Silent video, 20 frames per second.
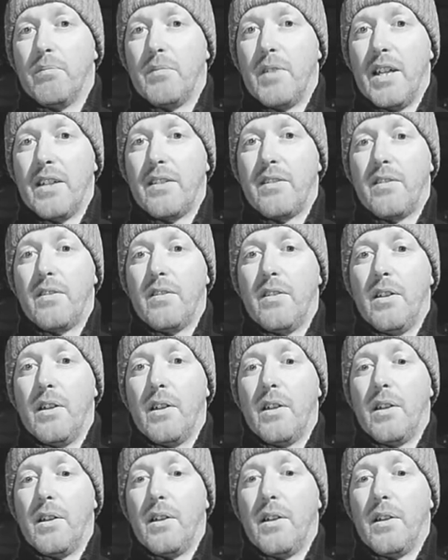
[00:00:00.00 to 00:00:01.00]
that
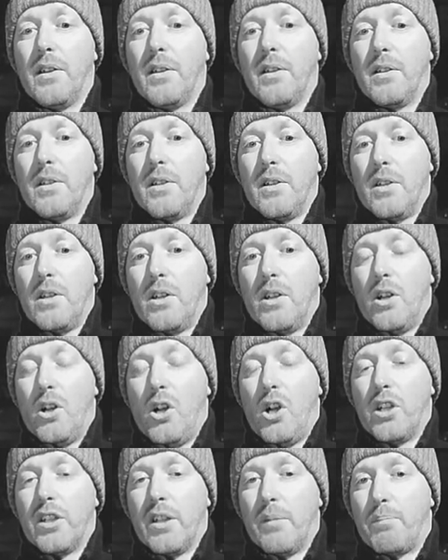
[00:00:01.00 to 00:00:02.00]

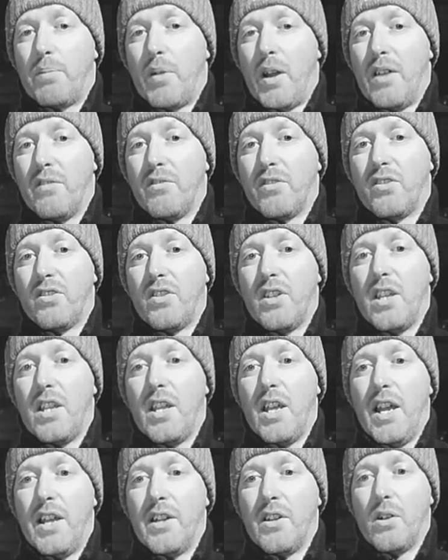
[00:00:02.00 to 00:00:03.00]
all their
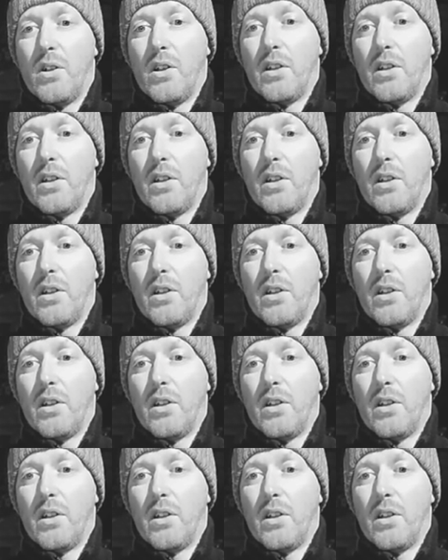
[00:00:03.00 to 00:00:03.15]
privacy and